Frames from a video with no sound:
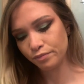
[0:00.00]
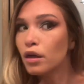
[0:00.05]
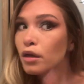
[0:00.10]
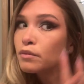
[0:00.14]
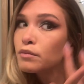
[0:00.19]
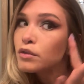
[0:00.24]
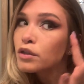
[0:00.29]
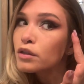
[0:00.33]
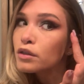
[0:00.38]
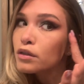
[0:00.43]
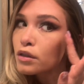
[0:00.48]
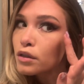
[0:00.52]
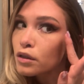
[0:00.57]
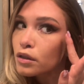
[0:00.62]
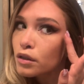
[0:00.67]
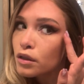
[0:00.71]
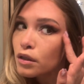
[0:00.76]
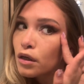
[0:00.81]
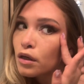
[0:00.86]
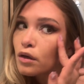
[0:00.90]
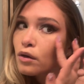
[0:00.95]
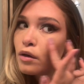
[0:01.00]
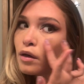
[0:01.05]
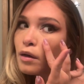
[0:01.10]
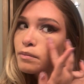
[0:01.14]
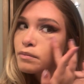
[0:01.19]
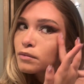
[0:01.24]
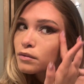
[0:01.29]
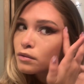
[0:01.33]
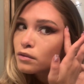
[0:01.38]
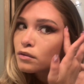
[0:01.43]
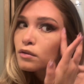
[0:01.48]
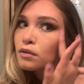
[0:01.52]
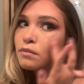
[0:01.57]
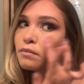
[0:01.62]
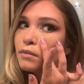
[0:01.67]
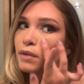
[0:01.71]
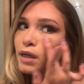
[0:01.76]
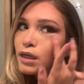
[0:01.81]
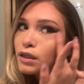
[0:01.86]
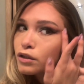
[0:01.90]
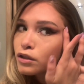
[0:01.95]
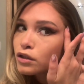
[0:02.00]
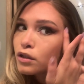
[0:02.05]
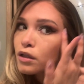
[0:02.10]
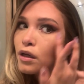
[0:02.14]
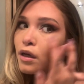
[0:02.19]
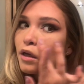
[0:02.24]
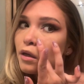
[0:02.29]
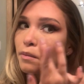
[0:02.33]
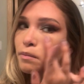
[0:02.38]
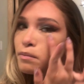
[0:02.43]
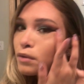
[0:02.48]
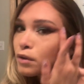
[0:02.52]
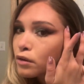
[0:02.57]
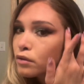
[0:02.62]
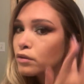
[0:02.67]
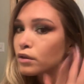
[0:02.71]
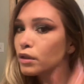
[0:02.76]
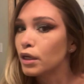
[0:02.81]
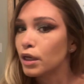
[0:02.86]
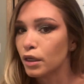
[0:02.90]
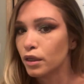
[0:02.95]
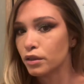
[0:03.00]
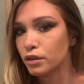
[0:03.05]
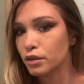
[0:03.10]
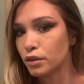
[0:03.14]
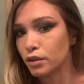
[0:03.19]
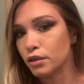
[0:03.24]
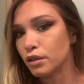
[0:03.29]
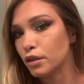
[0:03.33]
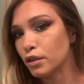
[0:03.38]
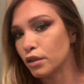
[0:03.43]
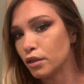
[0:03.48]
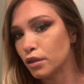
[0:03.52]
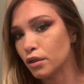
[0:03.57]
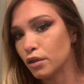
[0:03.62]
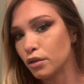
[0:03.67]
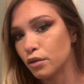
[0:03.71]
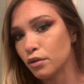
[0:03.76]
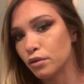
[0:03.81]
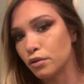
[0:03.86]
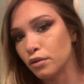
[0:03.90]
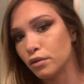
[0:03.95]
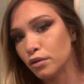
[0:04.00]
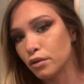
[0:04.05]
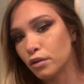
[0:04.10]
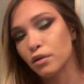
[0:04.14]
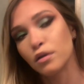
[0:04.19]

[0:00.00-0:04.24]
I'm just gonna go up my cheekbone like so,